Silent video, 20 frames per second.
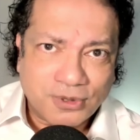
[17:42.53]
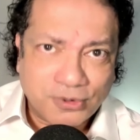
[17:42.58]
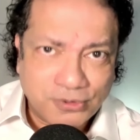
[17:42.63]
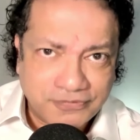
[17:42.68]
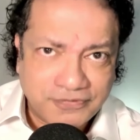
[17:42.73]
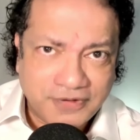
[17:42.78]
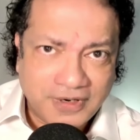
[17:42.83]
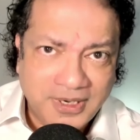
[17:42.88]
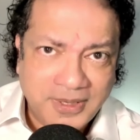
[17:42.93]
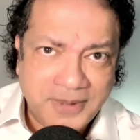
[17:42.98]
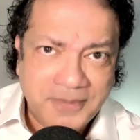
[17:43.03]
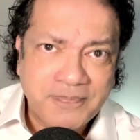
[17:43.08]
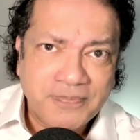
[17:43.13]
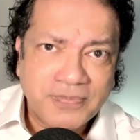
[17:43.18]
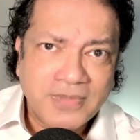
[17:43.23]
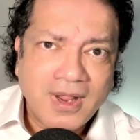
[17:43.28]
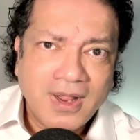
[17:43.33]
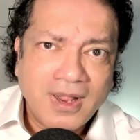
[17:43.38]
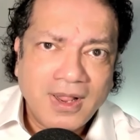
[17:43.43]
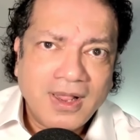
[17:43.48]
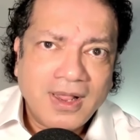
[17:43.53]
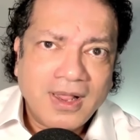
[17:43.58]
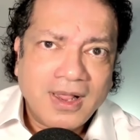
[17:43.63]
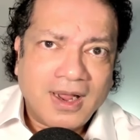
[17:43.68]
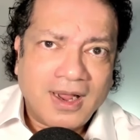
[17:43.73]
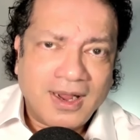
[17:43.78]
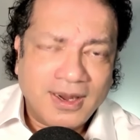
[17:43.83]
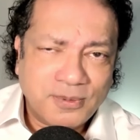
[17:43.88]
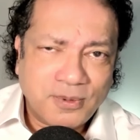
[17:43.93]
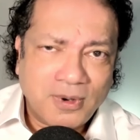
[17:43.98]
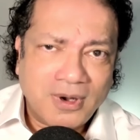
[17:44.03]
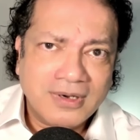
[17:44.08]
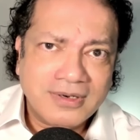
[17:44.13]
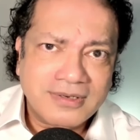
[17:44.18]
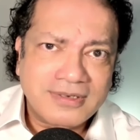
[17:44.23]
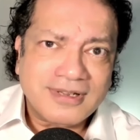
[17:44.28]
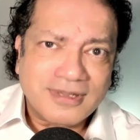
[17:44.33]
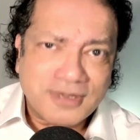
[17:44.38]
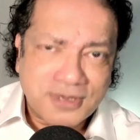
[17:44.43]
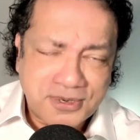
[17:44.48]
over, I
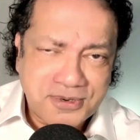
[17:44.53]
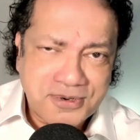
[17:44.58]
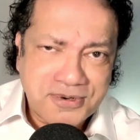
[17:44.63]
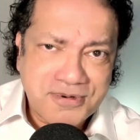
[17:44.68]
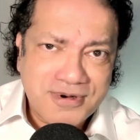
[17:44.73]
want you